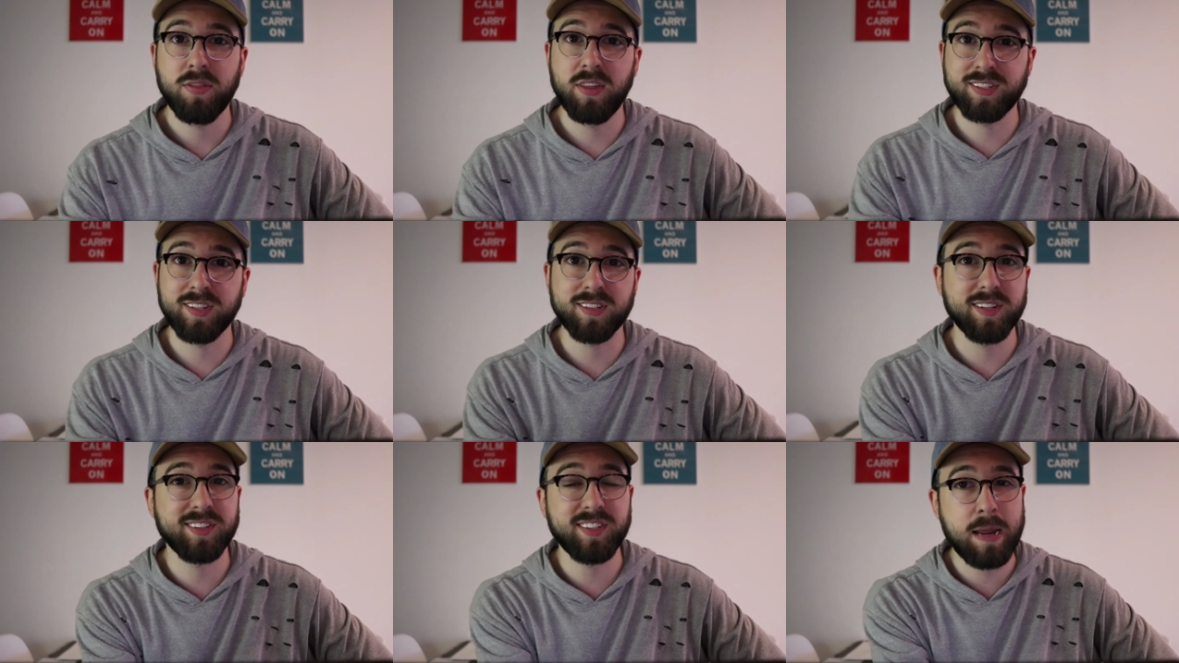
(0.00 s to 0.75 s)
This is
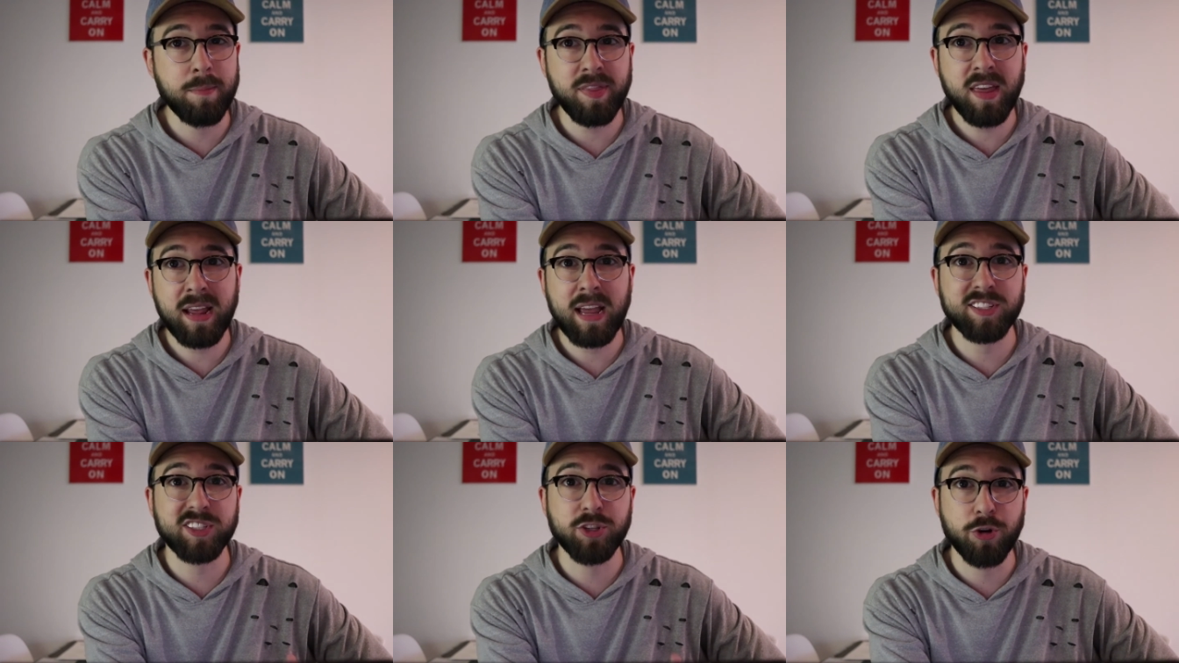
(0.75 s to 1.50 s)
the same thing
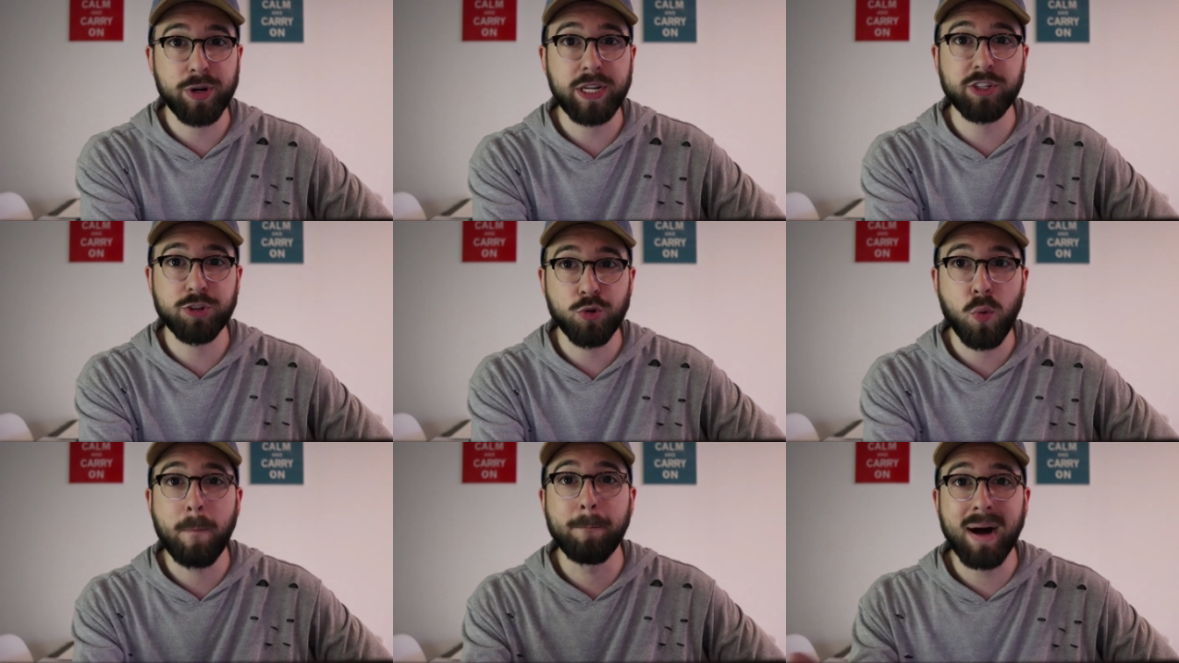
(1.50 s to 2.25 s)
as
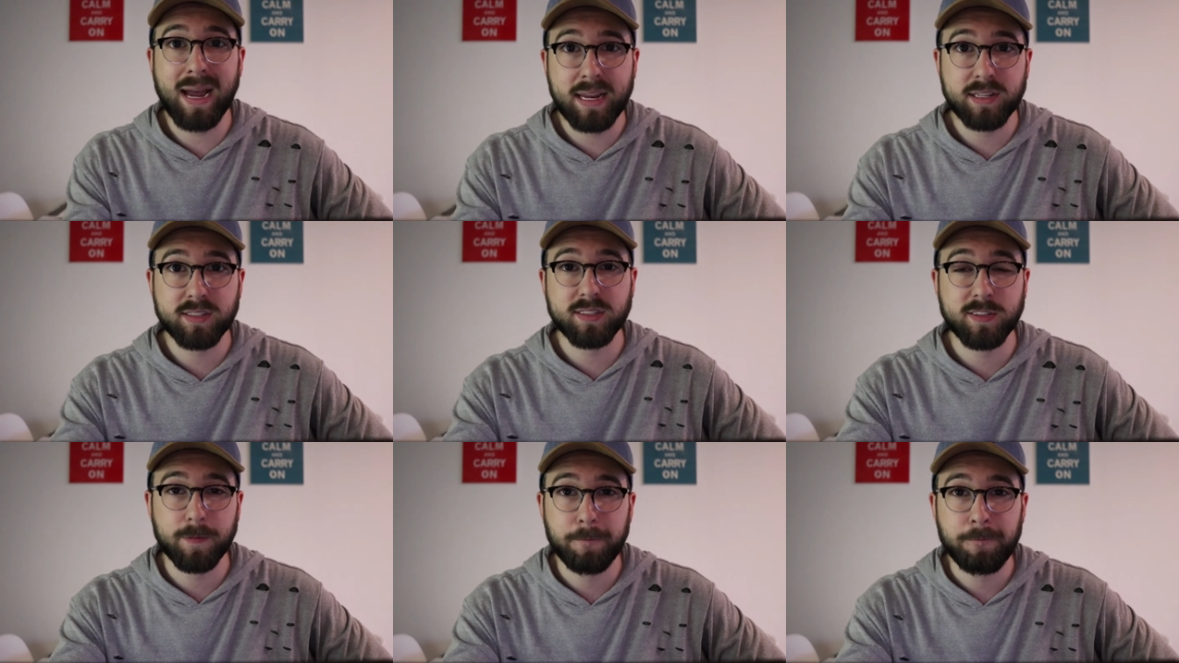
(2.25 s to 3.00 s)
32 bytes,